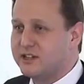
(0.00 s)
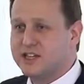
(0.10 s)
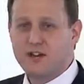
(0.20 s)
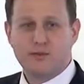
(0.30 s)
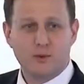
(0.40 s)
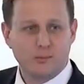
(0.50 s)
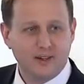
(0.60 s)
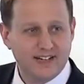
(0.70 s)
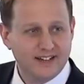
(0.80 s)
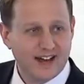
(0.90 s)
Did he say $4
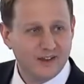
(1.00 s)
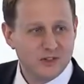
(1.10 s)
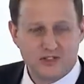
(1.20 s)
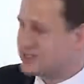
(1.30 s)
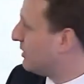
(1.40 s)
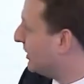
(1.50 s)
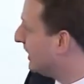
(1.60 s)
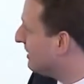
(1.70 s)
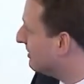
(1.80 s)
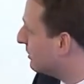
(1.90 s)
billion? Is that
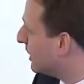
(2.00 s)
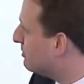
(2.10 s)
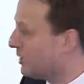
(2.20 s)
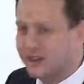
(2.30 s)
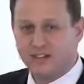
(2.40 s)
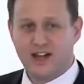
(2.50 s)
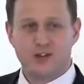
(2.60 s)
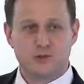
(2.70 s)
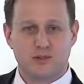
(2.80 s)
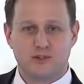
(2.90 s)
really $3 billion
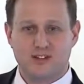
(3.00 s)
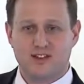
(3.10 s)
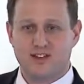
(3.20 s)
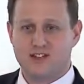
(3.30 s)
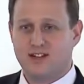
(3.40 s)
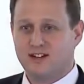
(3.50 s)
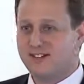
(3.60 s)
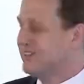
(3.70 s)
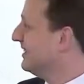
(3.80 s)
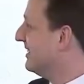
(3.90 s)
worth of savings
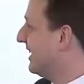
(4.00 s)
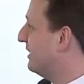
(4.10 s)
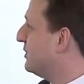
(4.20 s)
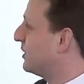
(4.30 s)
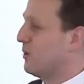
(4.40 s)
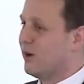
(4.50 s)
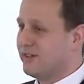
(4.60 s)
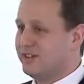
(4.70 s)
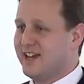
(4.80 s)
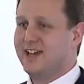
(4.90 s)
there? And if you ignore
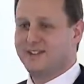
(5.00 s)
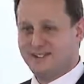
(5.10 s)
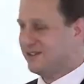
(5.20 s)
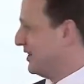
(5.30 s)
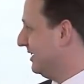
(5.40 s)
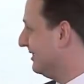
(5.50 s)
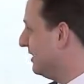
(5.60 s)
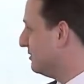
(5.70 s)
all the data, Good.